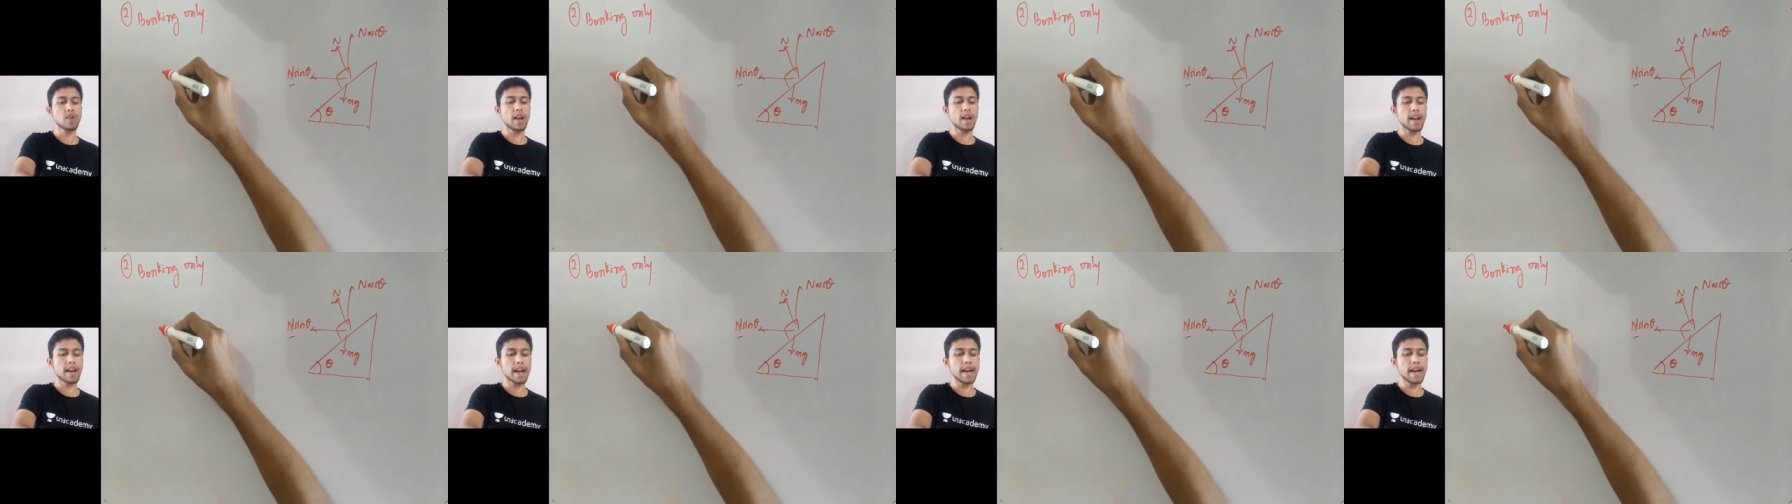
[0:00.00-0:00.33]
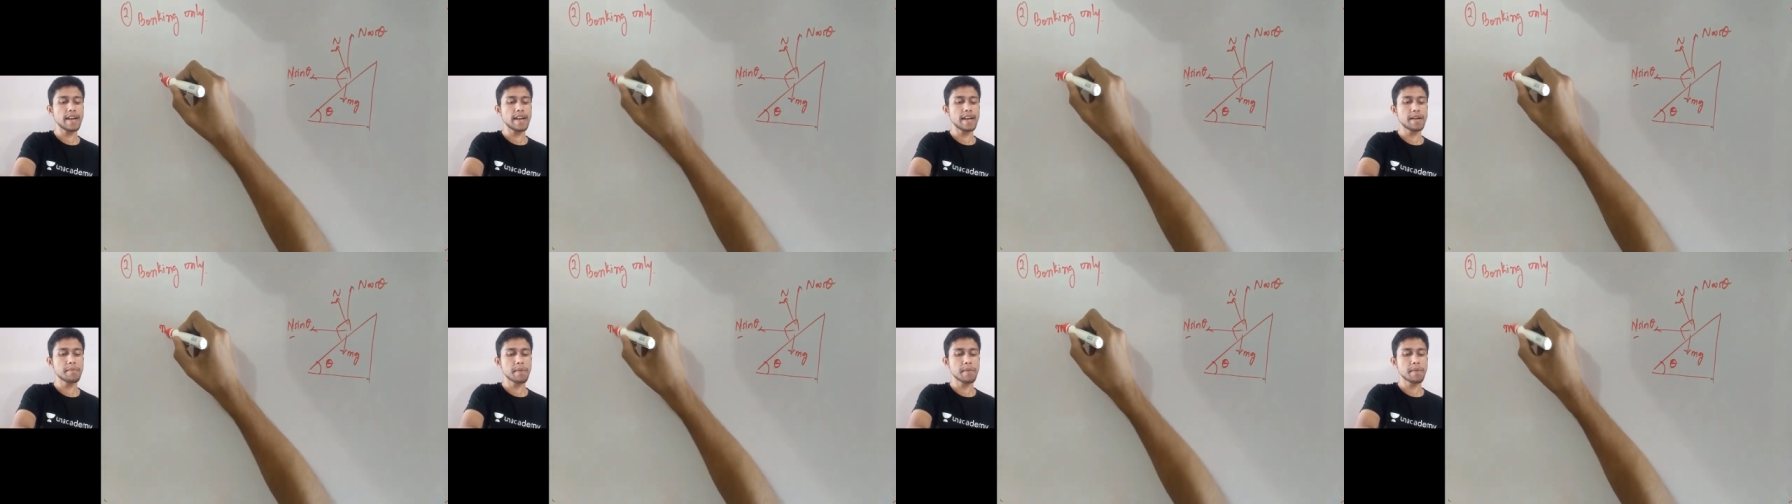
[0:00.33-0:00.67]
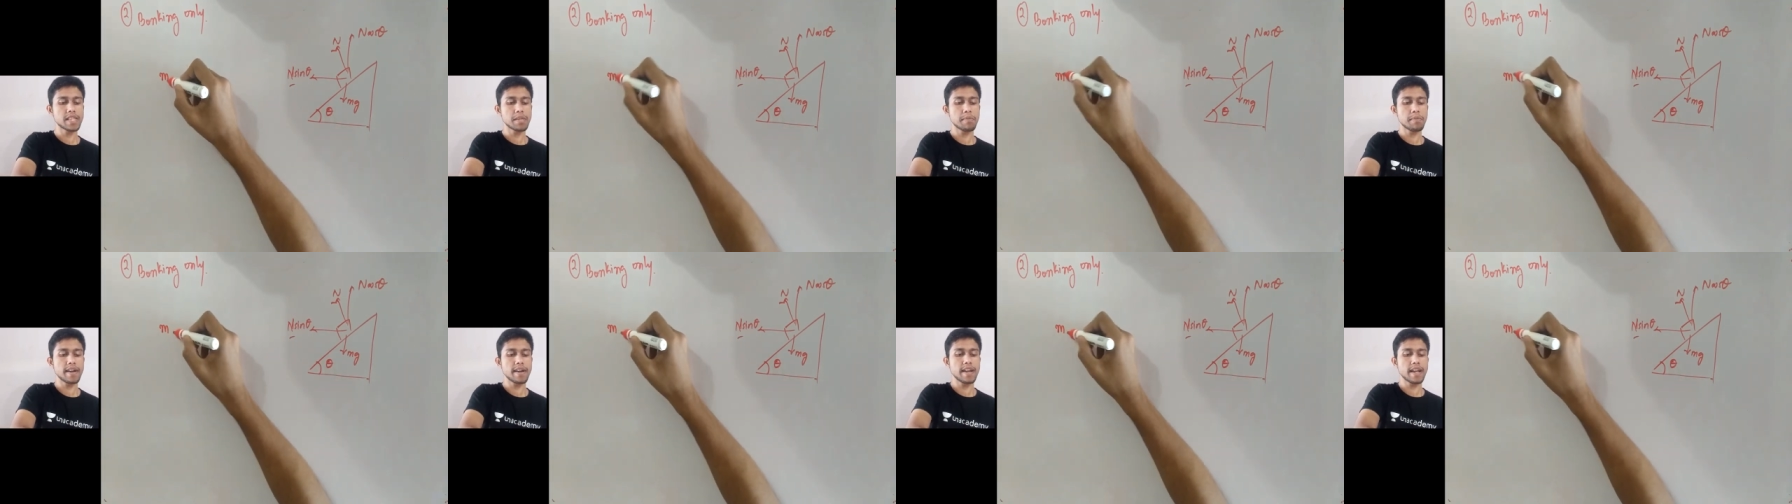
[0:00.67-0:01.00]
So I'll write
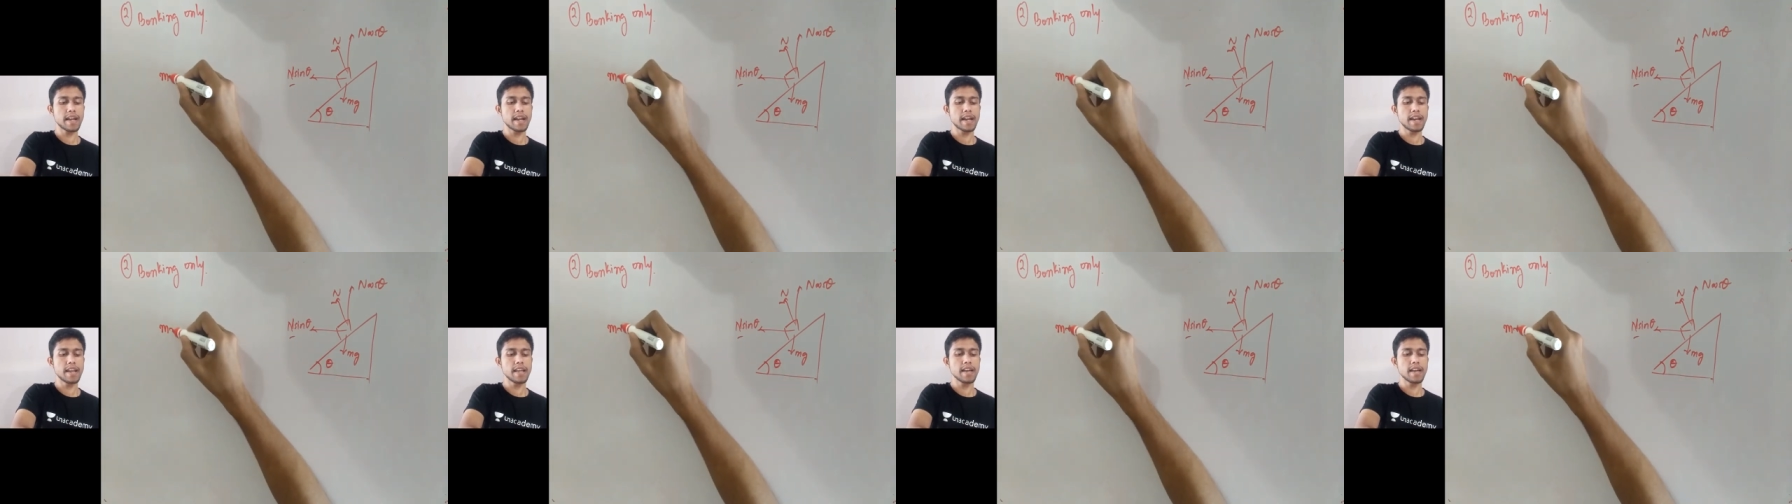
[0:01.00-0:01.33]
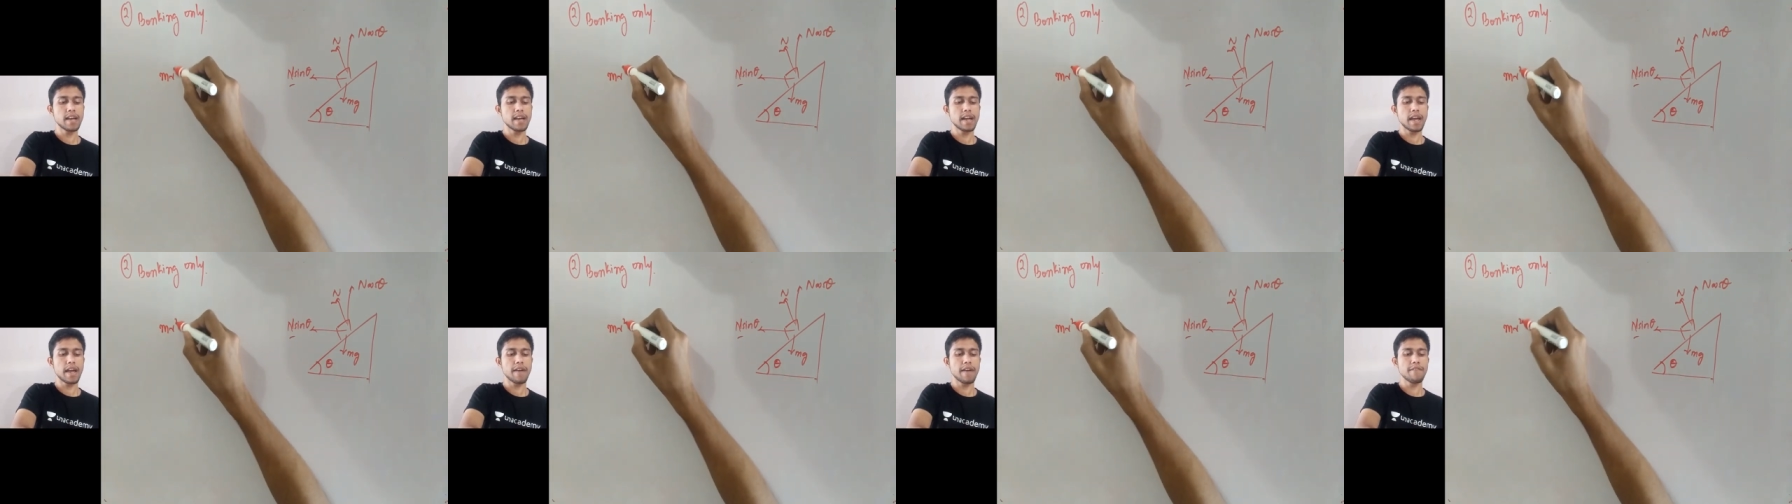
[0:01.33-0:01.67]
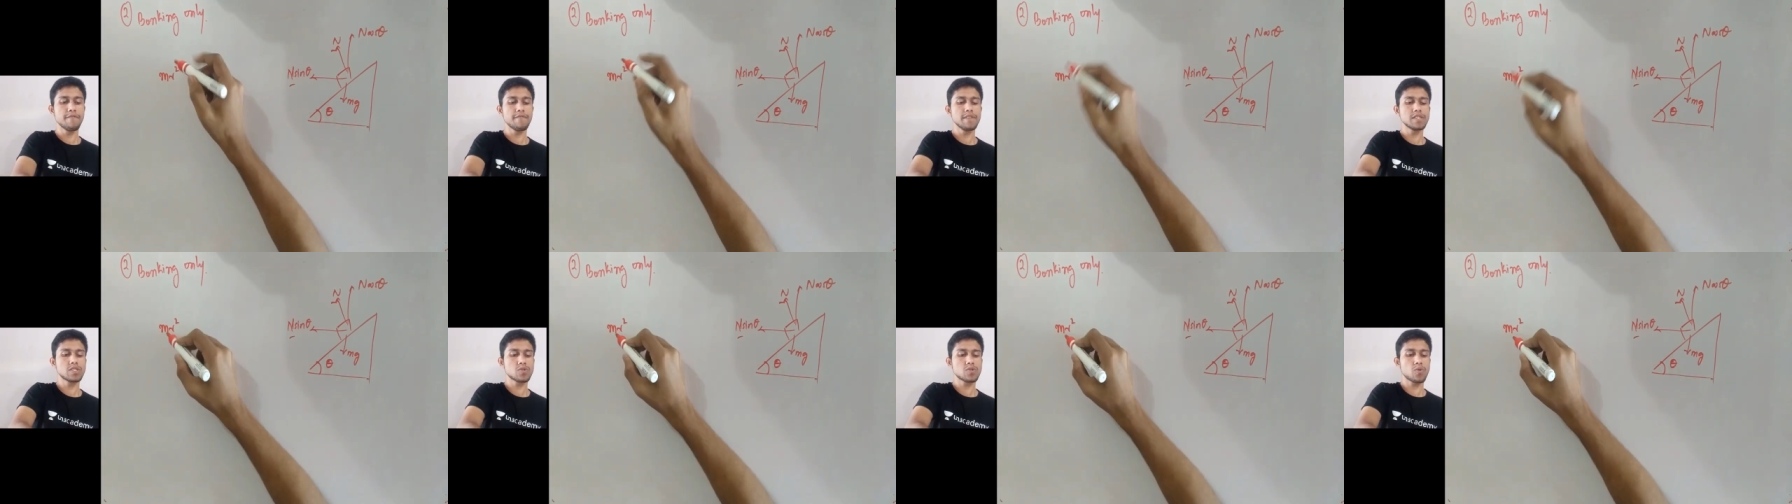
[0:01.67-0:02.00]
it mathematically,
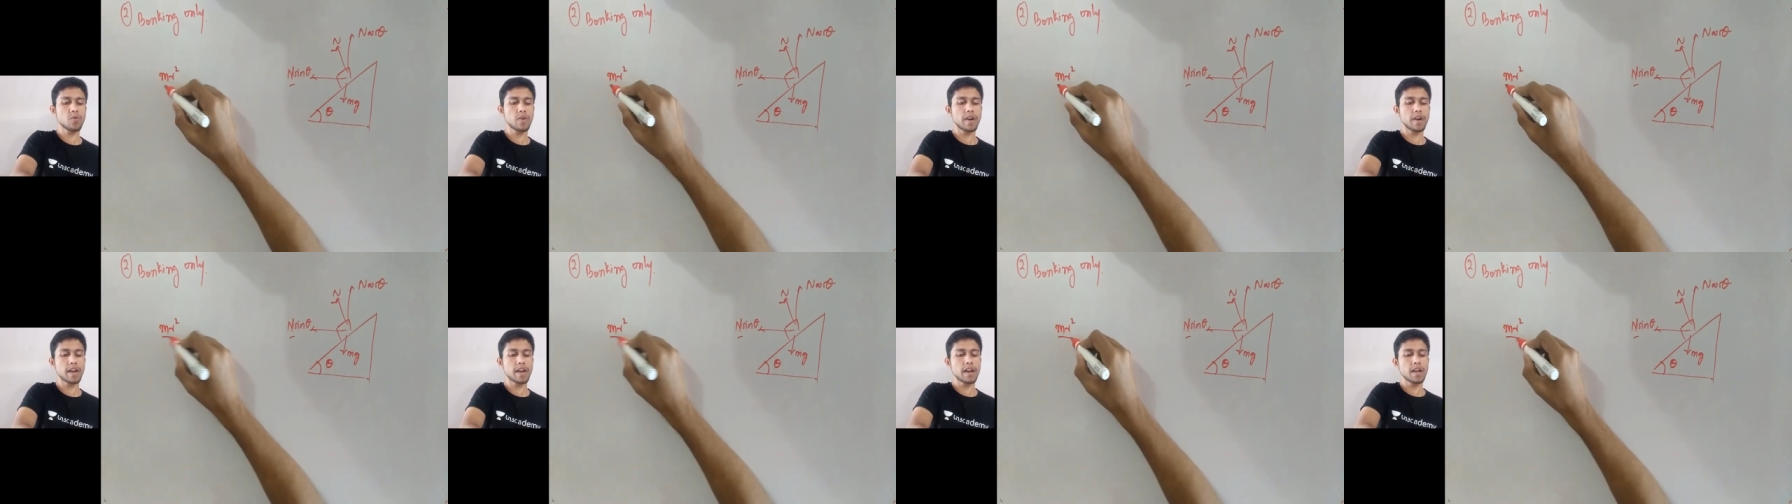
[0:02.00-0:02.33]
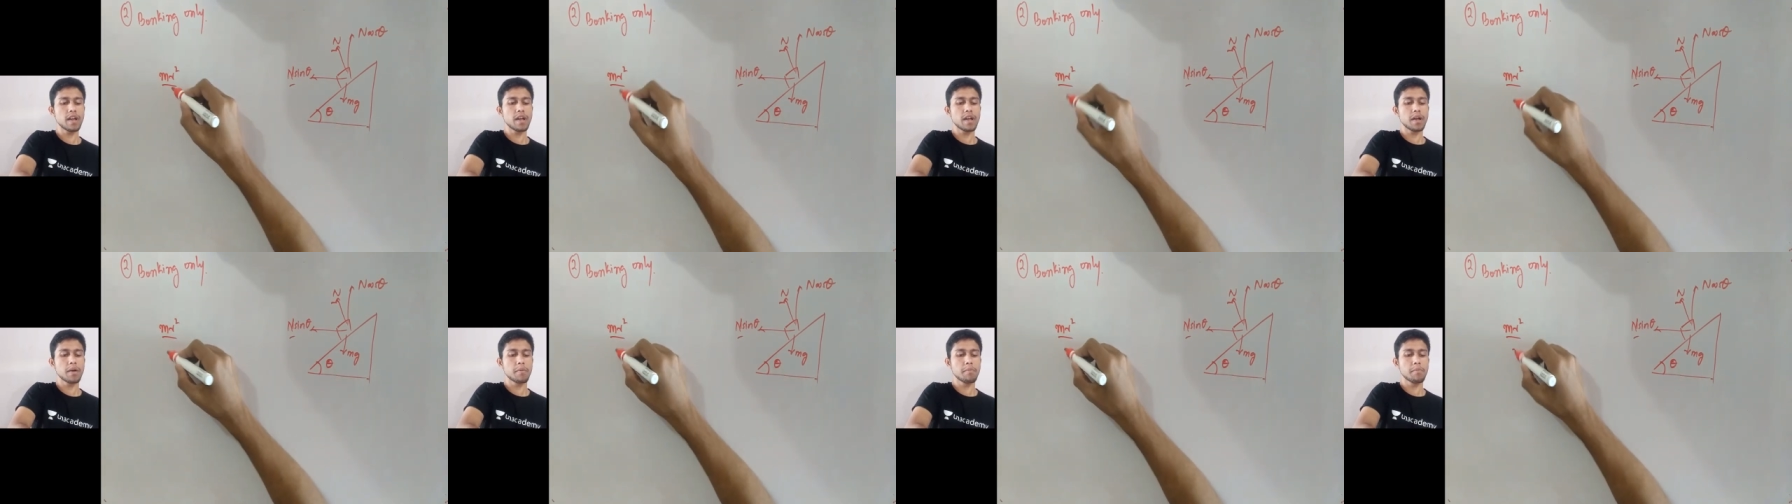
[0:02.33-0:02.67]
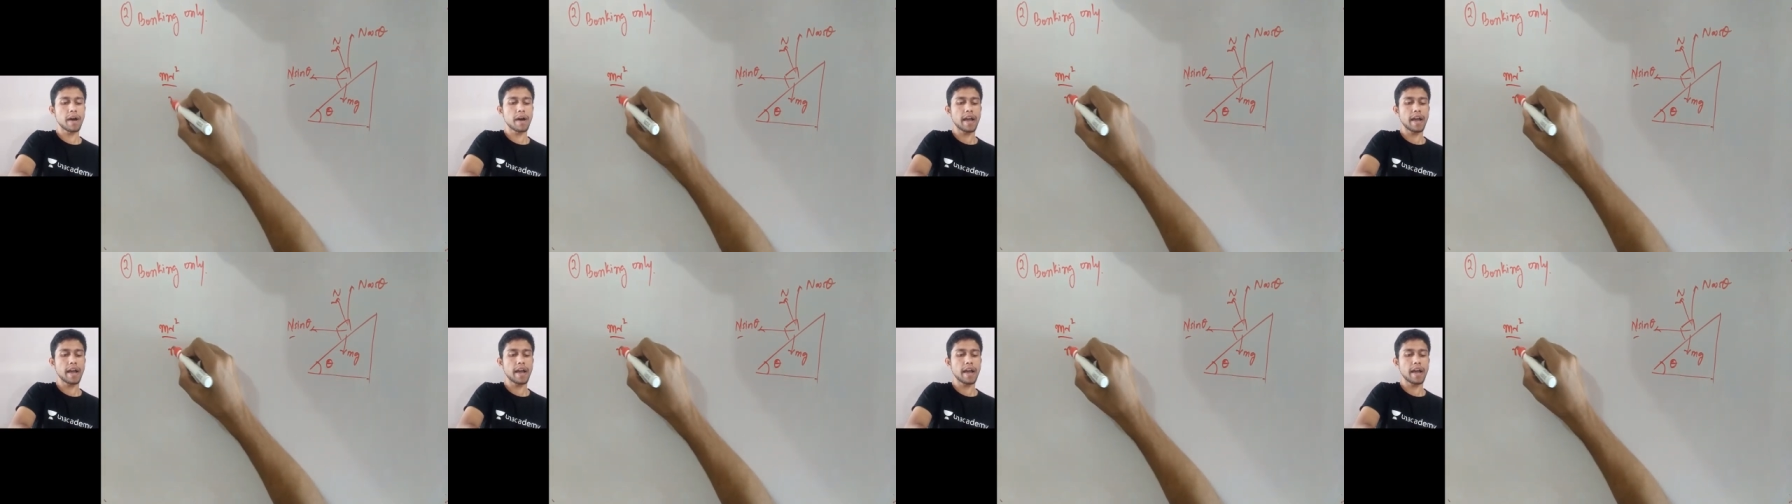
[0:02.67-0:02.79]
mv square